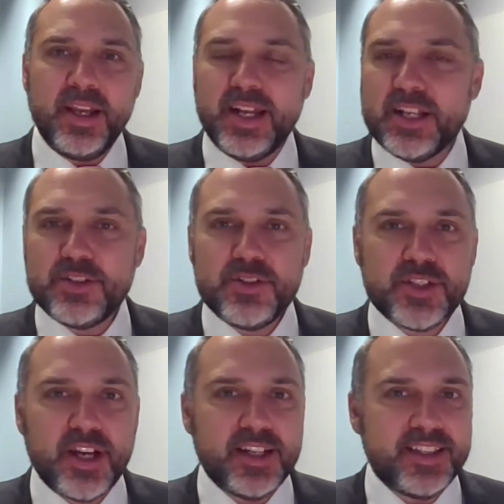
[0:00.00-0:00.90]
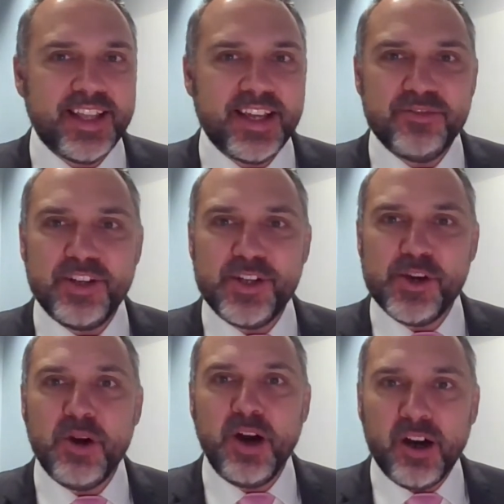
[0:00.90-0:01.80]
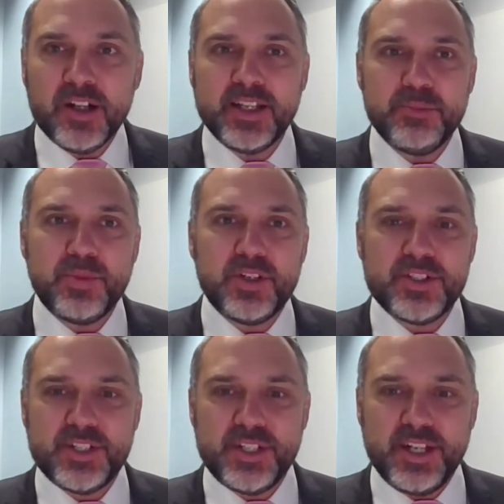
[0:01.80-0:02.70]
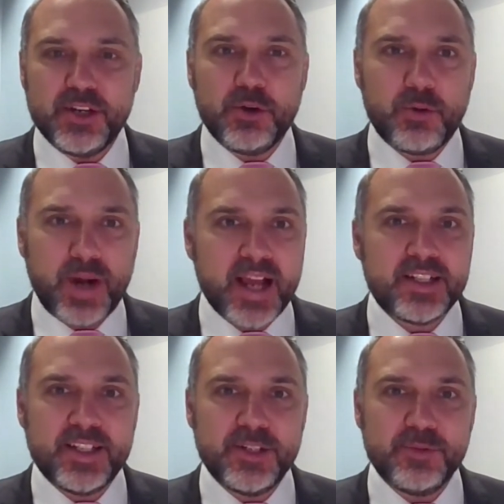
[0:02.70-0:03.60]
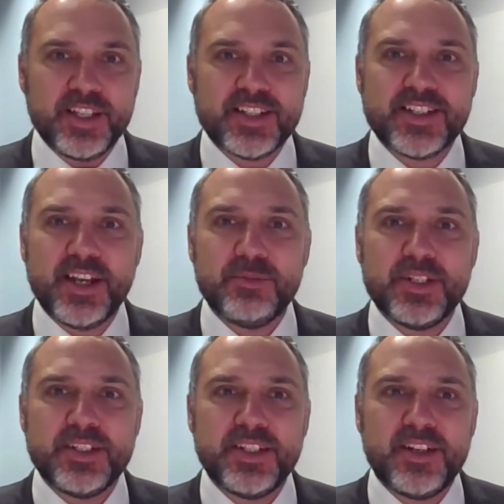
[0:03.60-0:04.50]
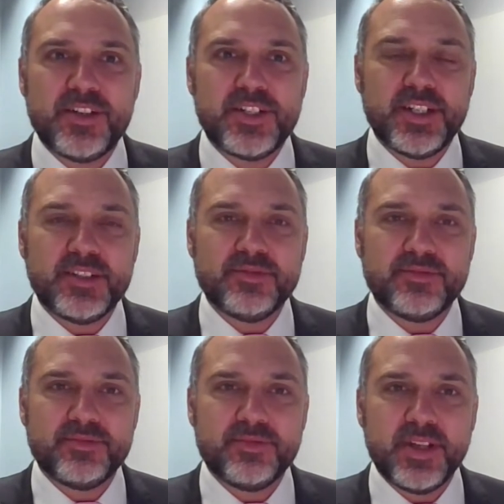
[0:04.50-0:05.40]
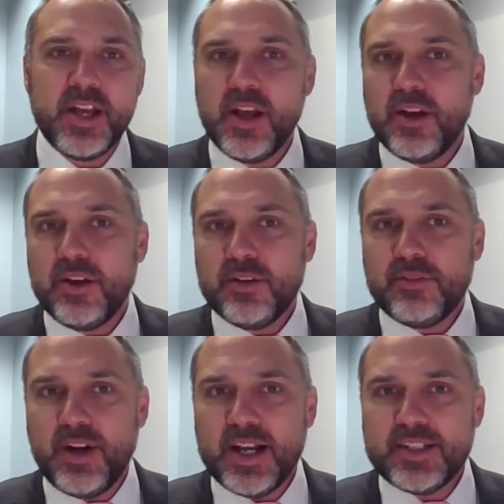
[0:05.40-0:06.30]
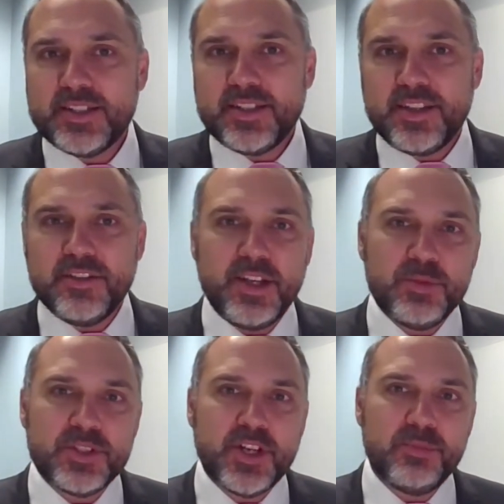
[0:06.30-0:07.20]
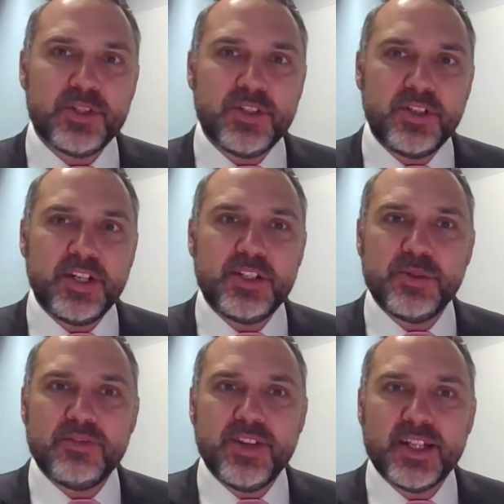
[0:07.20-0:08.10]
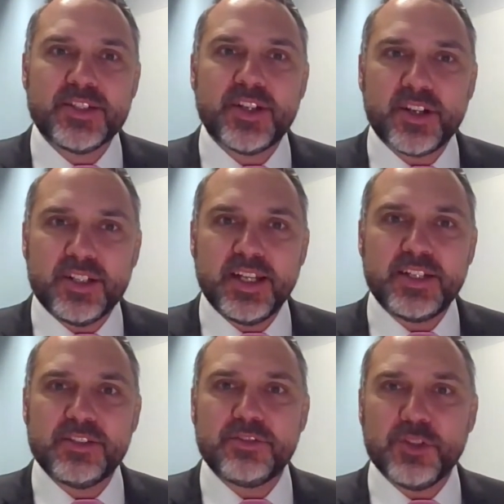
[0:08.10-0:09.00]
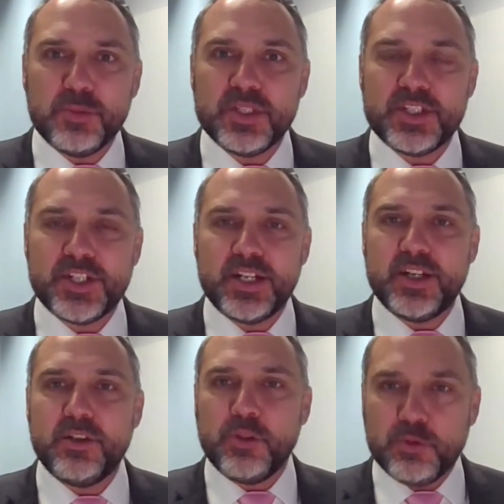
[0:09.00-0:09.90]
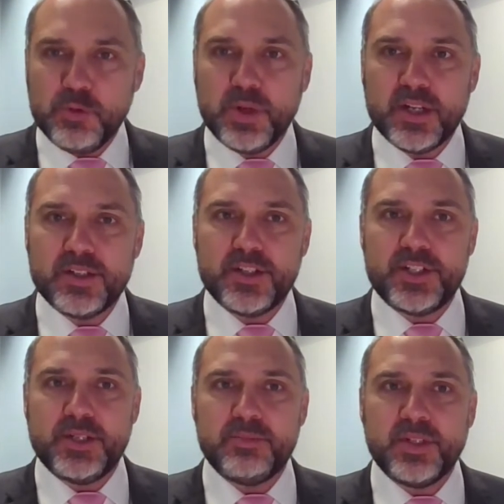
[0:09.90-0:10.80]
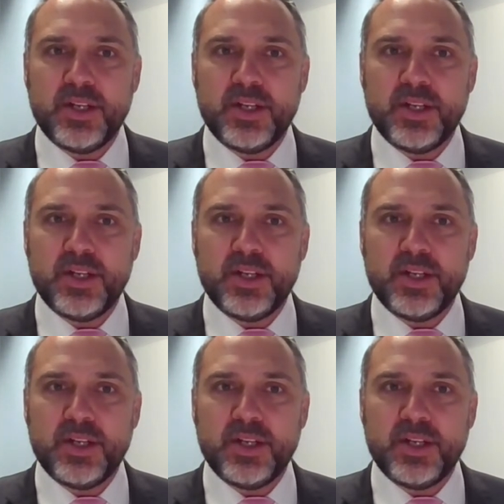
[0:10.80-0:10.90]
And as you saw in that video, all in person and crackling with excitement and energy. For us, the event was an opportunity to advance our collective global agenda through partnership,